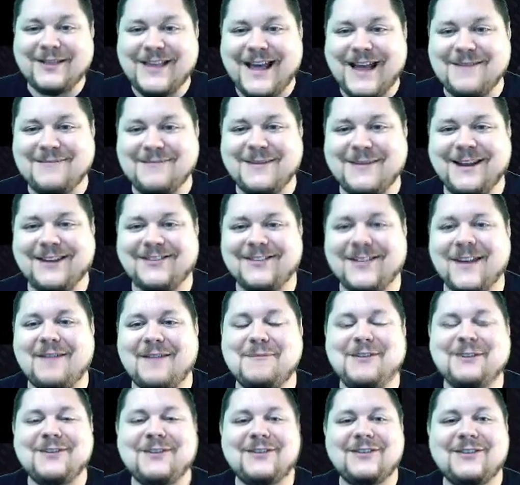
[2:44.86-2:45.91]
that because I've
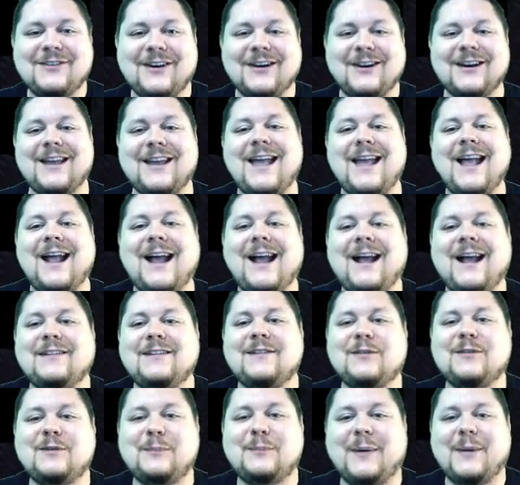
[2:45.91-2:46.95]
been stuck
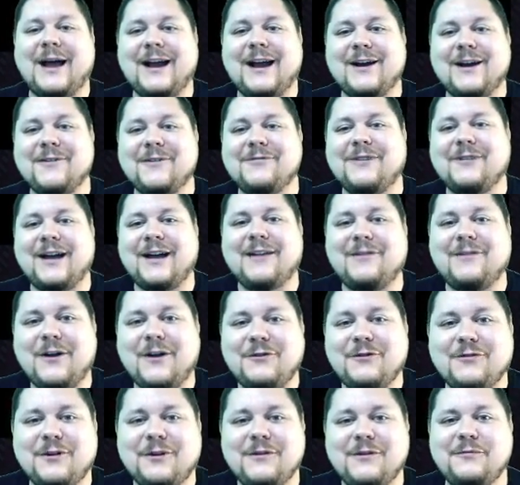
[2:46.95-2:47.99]
at Spire
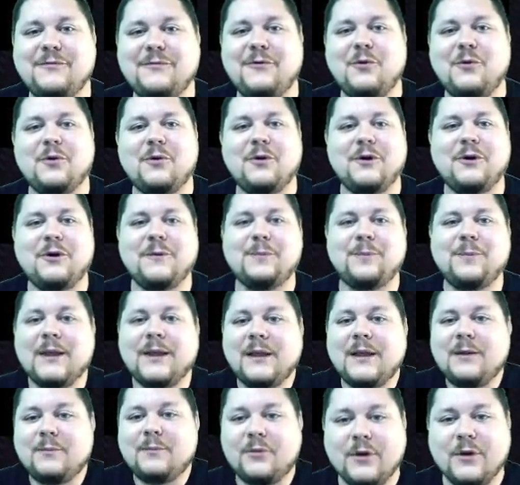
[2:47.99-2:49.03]
500 for
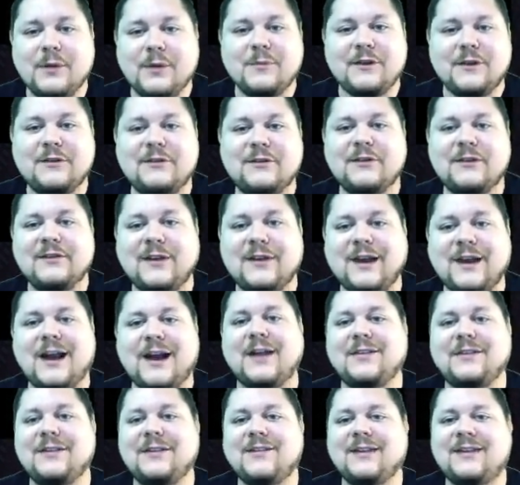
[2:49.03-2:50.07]
pretty much since I
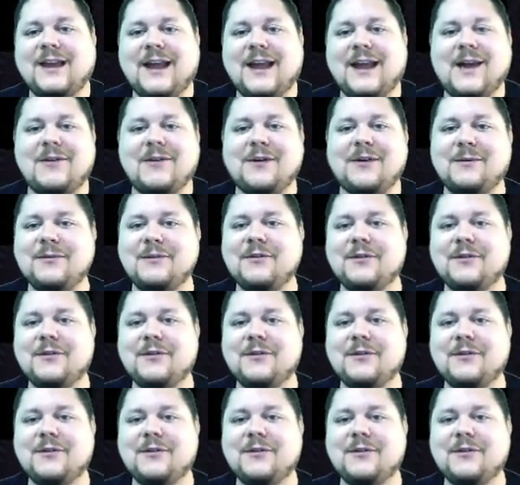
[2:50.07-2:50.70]
got this account. It was